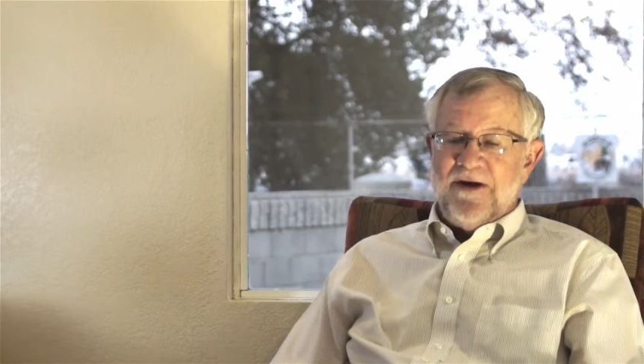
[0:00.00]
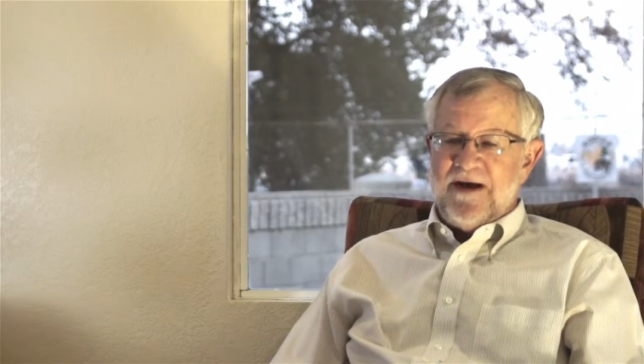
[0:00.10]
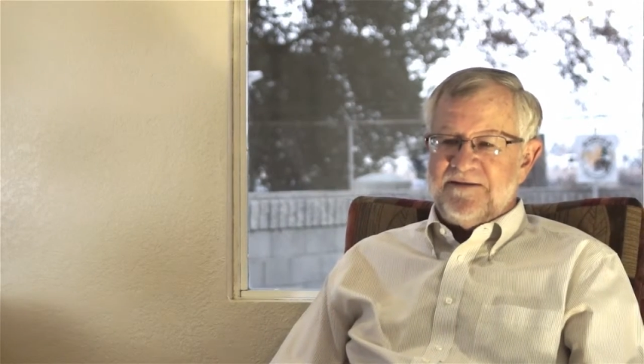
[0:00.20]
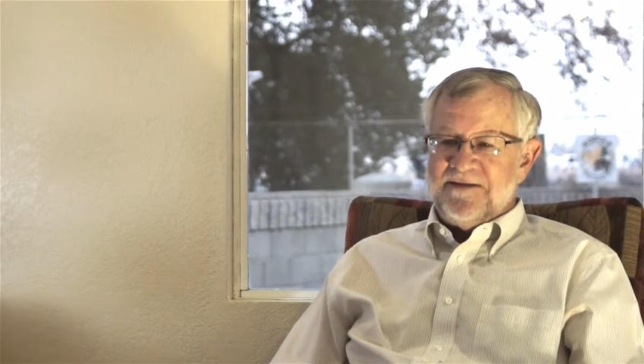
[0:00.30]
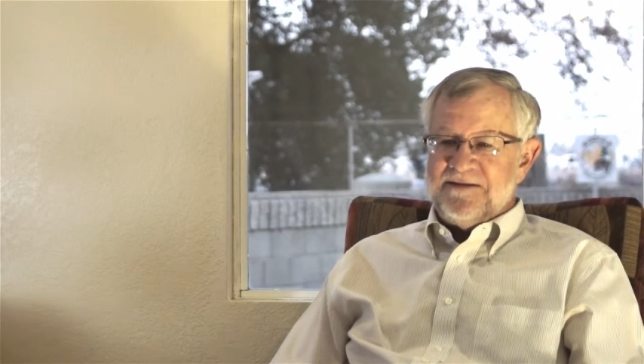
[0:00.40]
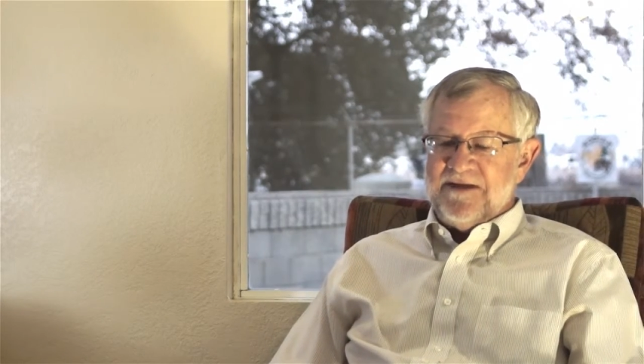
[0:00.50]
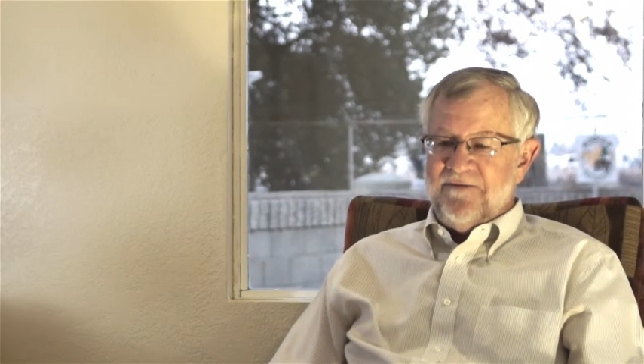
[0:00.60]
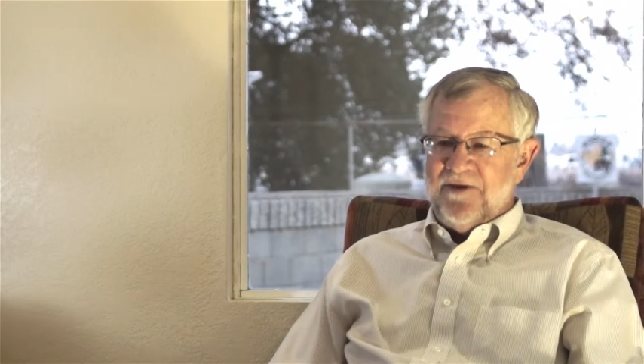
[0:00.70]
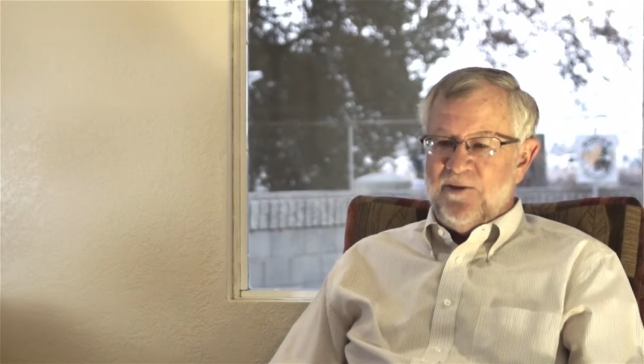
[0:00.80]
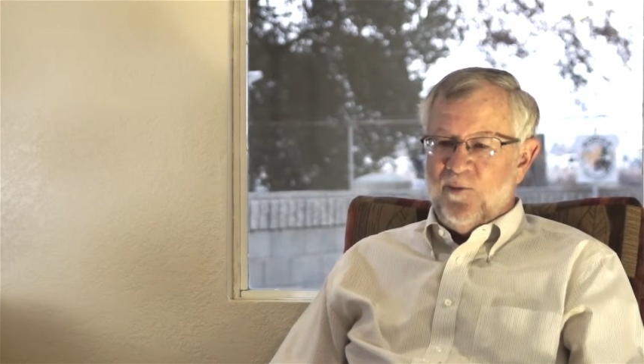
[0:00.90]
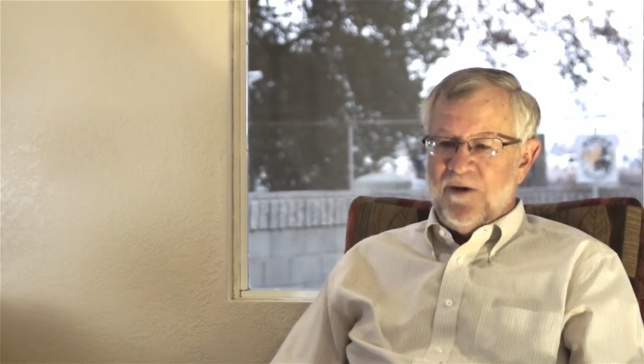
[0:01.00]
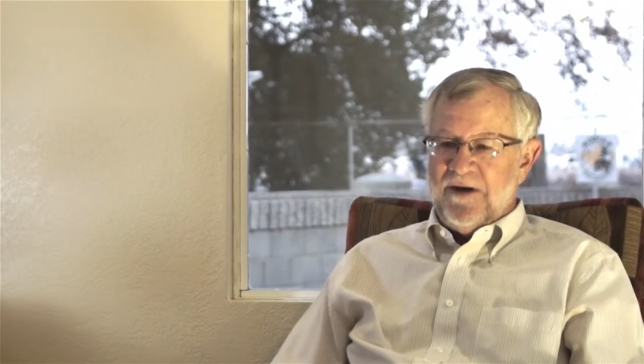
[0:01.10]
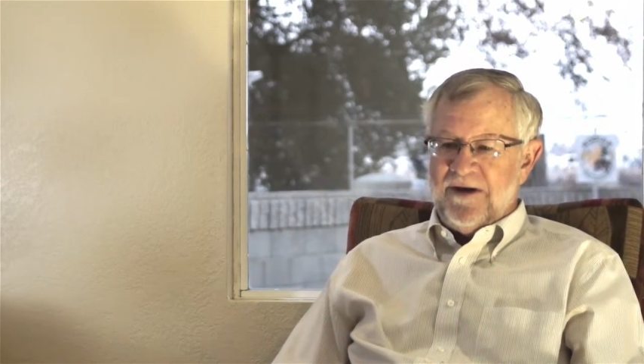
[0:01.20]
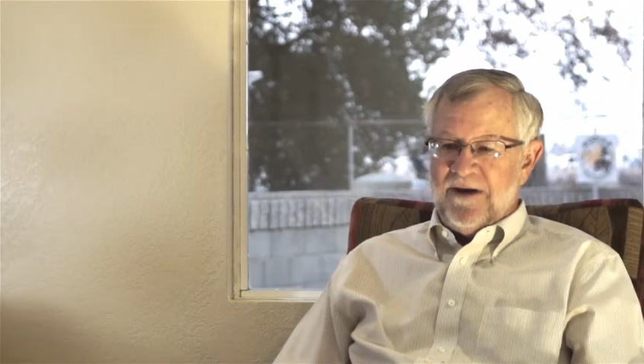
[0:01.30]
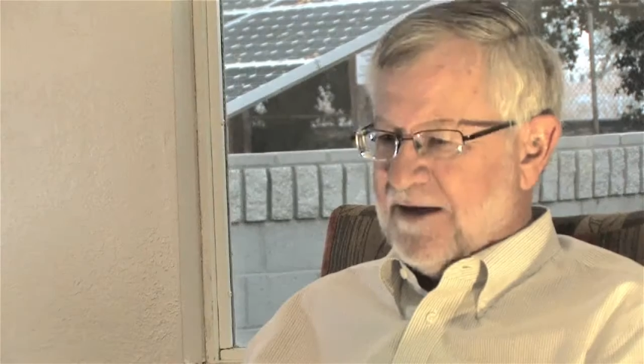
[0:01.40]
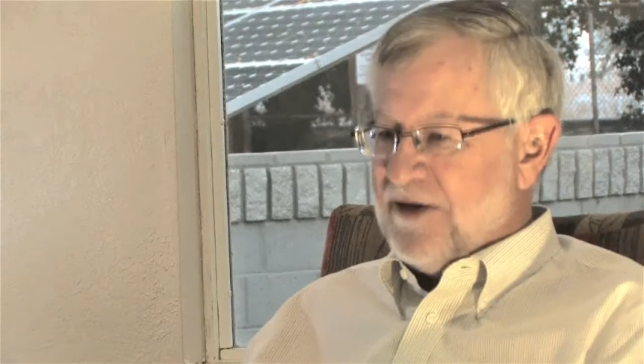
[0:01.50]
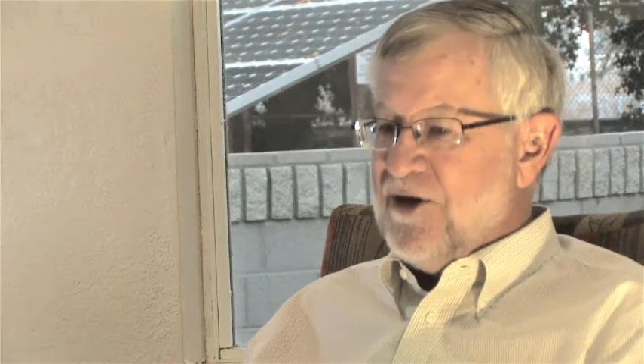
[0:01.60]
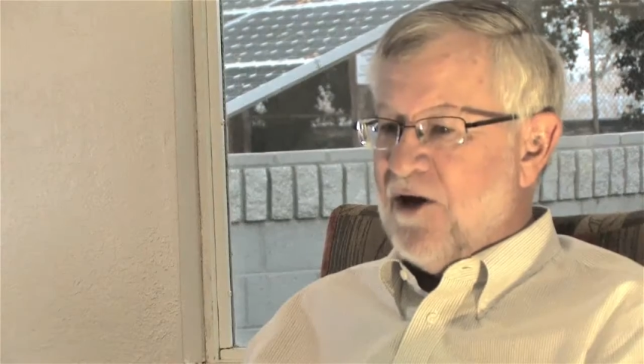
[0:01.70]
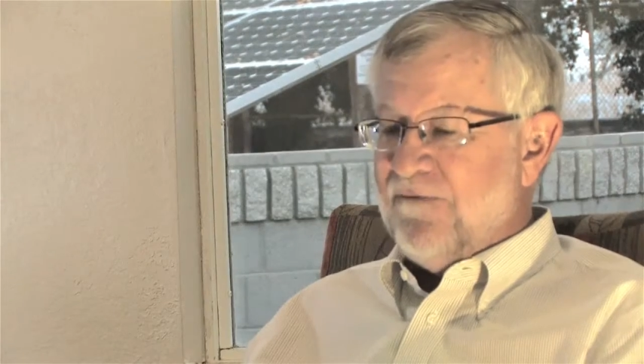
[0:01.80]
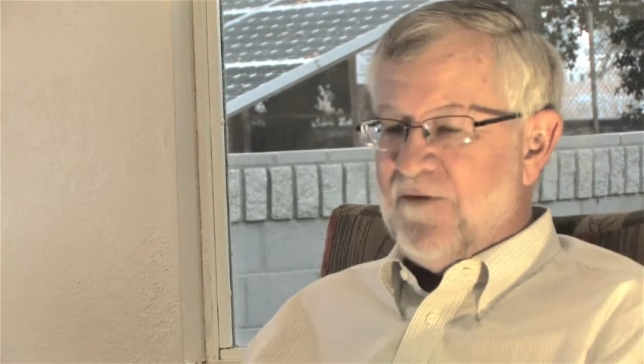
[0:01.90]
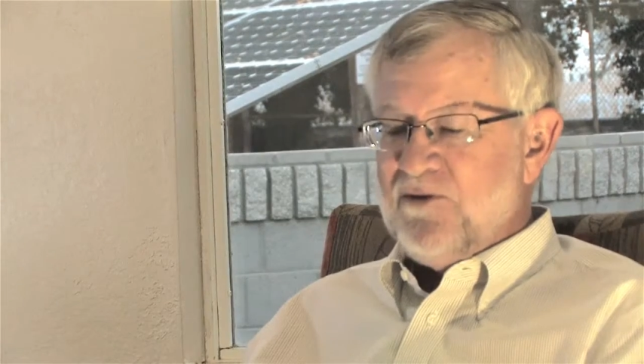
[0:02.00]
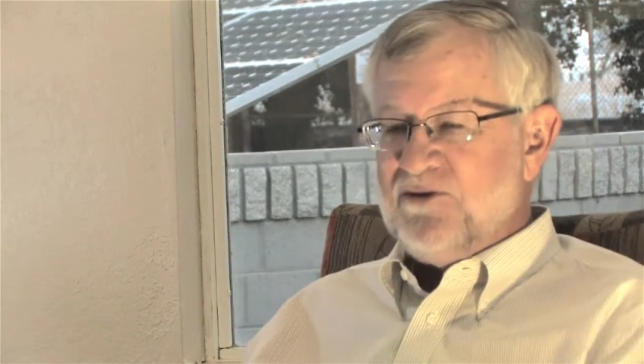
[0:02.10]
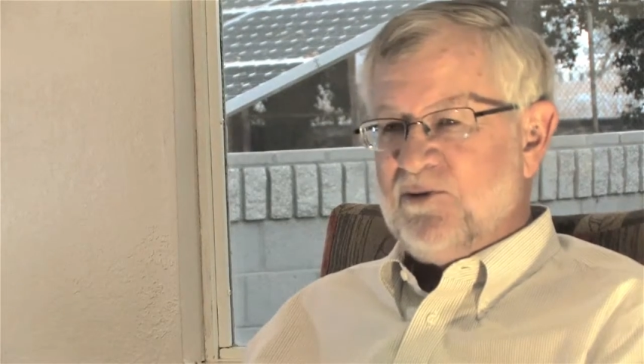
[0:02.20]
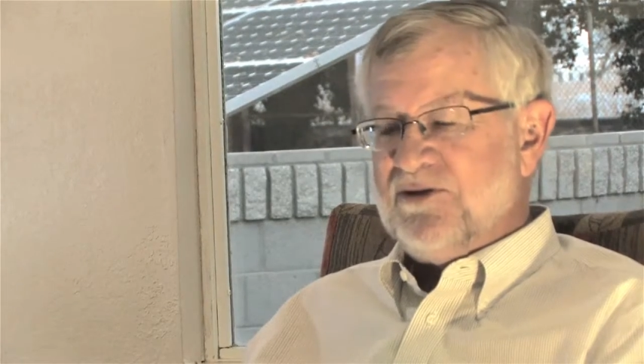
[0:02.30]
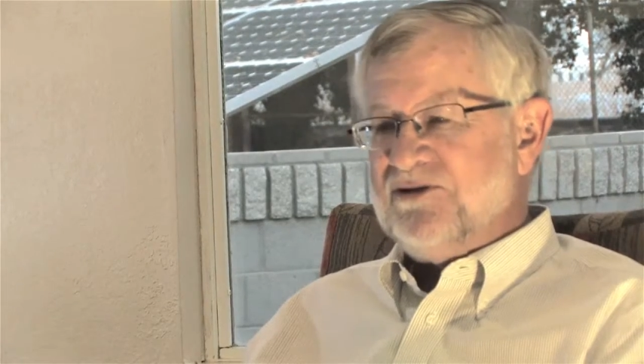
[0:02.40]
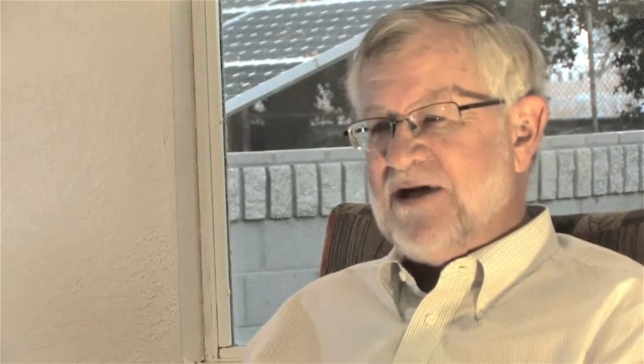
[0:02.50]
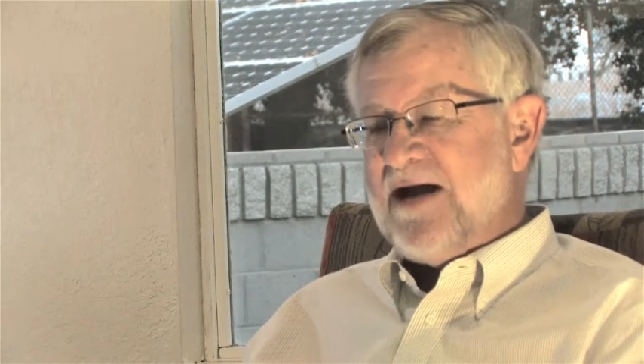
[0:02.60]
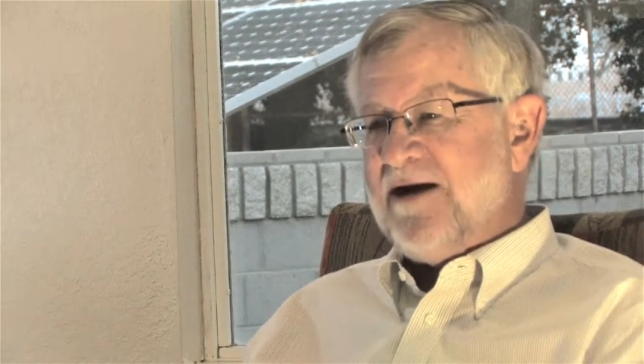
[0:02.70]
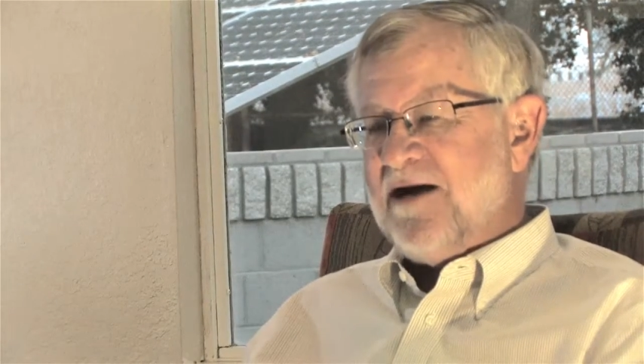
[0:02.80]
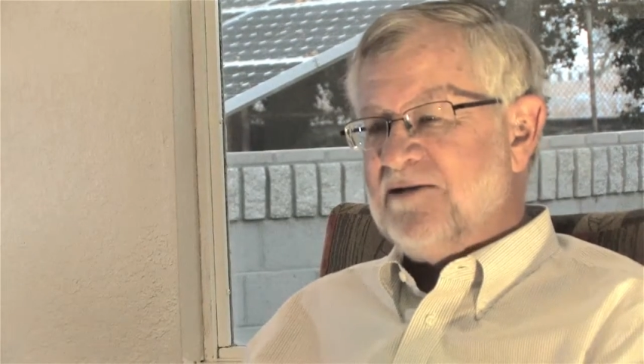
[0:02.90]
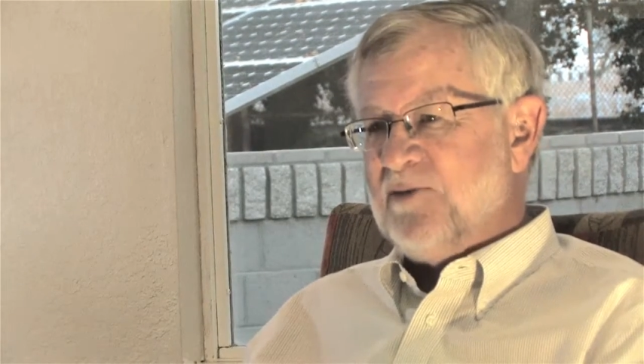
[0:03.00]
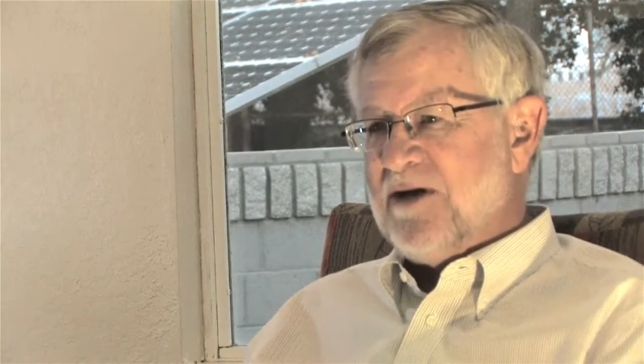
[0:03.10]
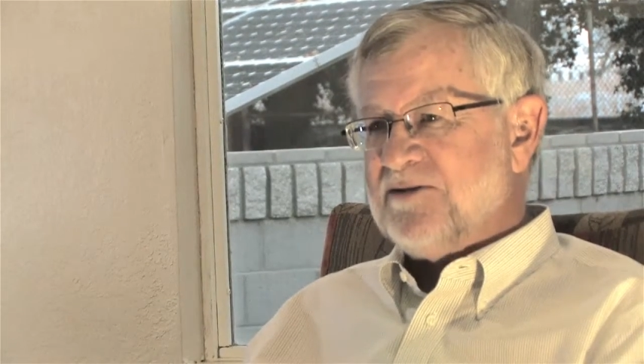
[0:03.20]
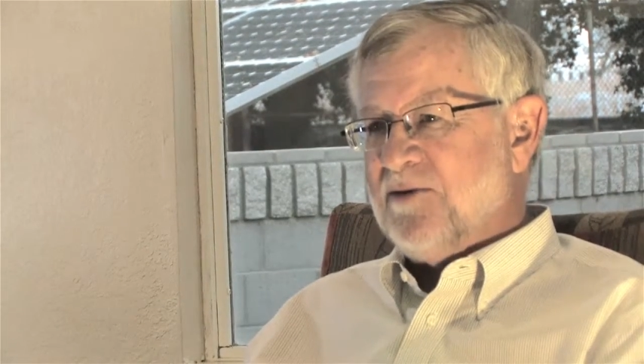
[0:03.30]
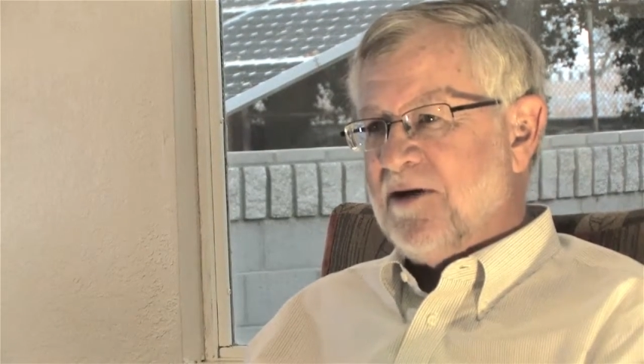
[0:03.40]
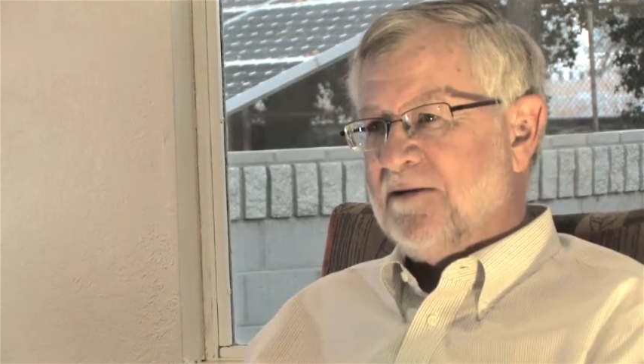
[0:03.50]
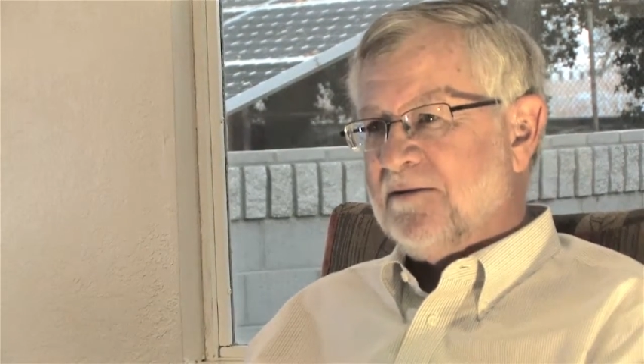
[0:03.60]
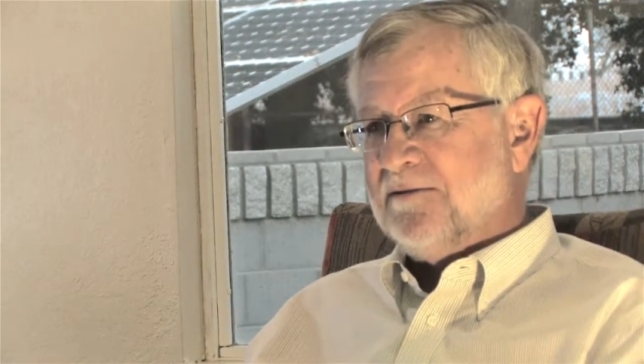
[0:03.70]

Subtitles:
1971, and Adolfo's was J&I's restaurant.